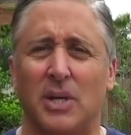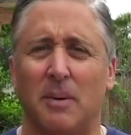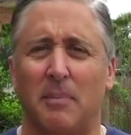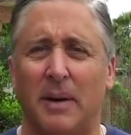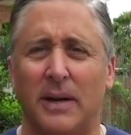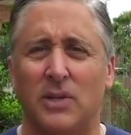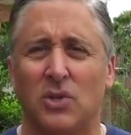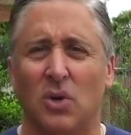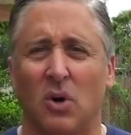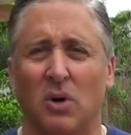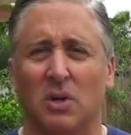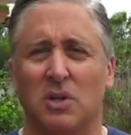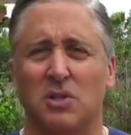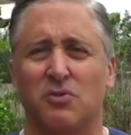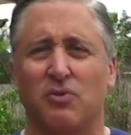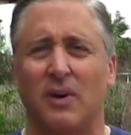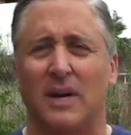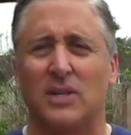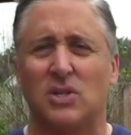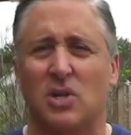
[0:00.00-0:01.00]
my daughter's
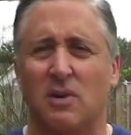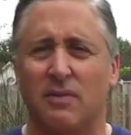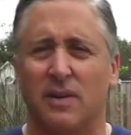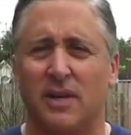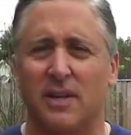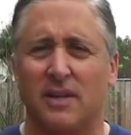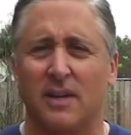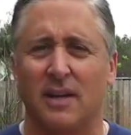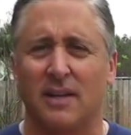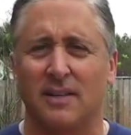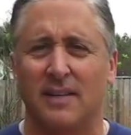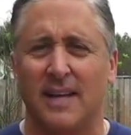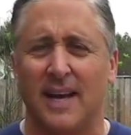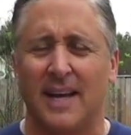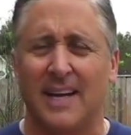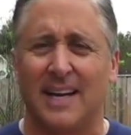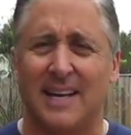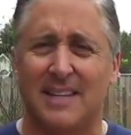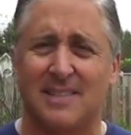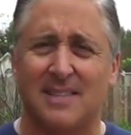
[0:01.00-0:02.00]
friends over here the other
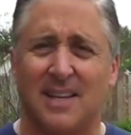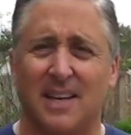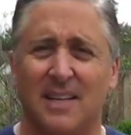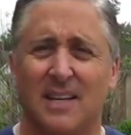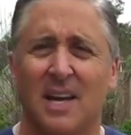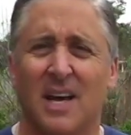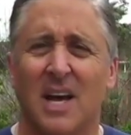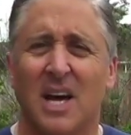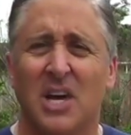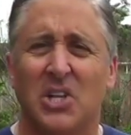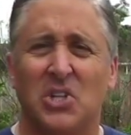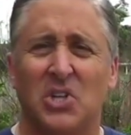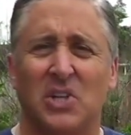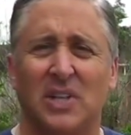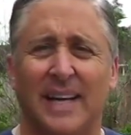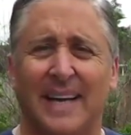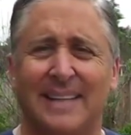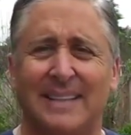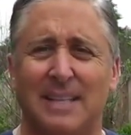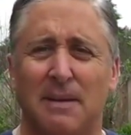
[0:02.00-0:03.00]
day, and I said, do you
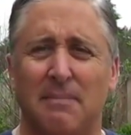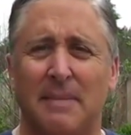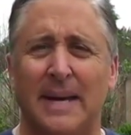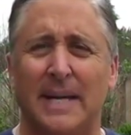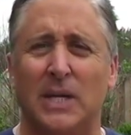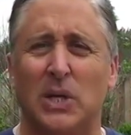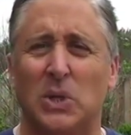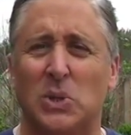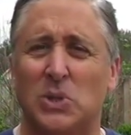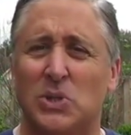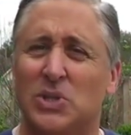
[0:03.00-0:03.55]
like tomatoes?